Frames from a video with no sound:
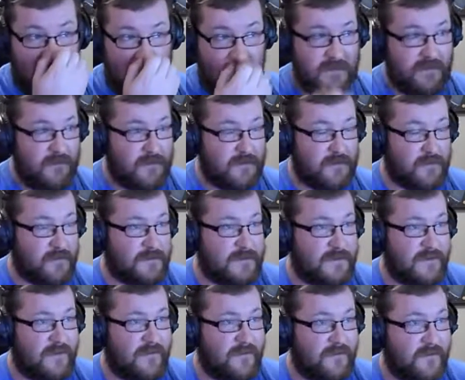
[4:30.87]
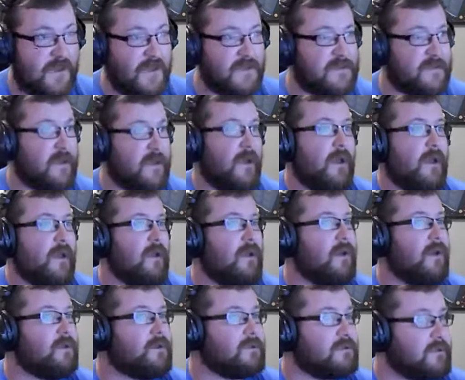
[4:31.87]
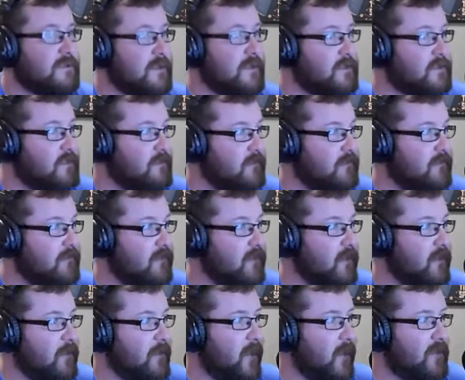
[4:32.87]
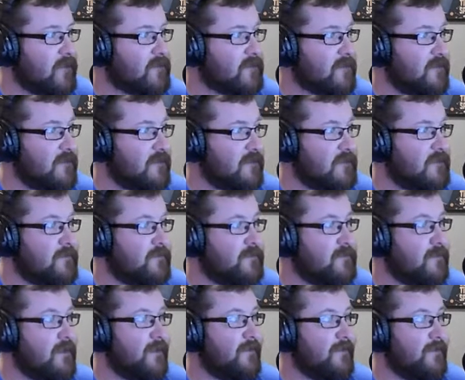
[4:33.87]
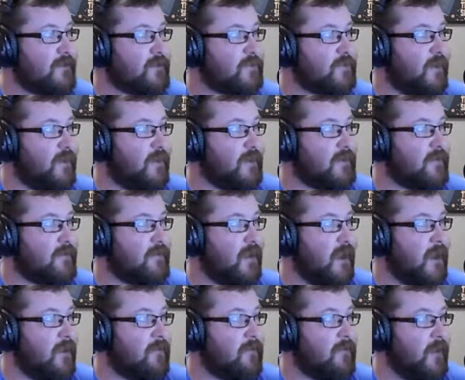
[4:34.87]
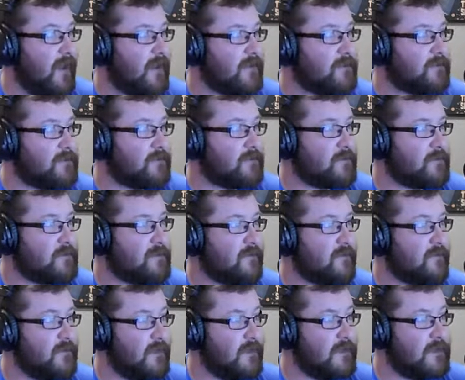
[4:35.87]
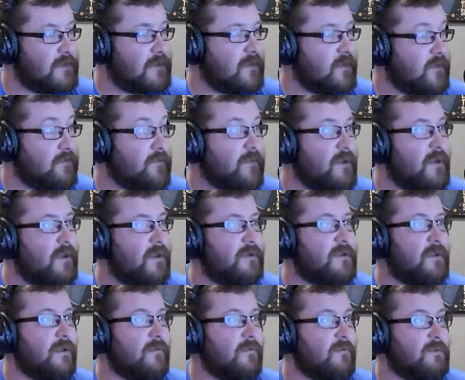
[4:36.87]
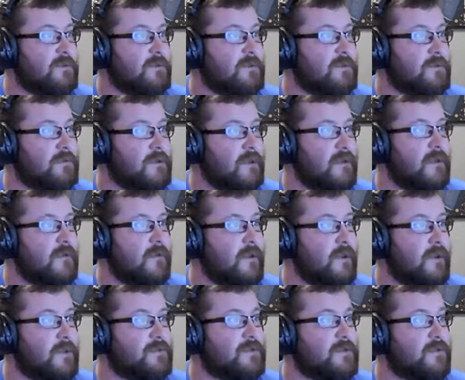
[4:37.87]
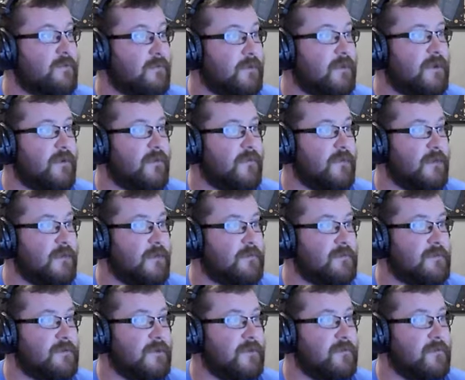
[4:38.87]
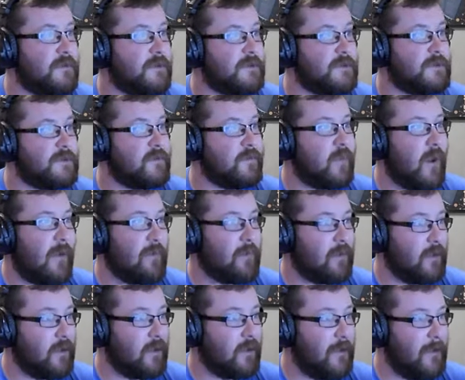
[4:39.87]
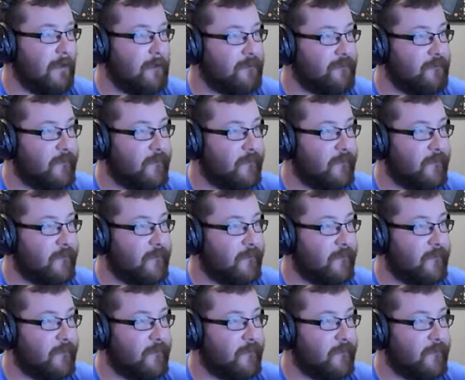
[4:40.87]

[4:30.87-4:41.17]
Best Visuals Effects. Success of the film also led to electronic manufacturers releasing 3D televisions and caused 3D films to increase in popularity.